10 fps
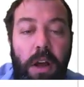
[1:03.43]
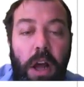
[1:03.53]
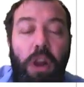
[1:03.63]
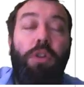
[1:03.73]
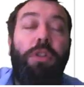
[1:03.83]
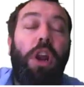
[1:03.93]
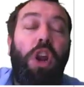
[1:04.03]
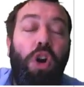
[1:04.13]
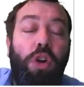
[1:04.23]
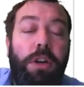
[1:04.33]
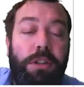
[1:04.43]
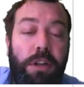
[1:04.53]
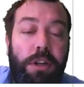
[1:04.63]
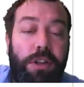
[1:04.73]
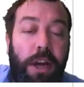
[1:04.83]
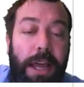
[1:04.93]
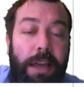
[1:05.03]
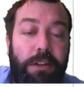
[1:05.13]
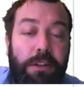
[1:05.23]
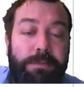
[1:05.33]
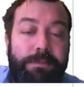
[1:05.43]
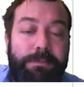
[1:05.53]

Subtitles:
along the longest diagonal.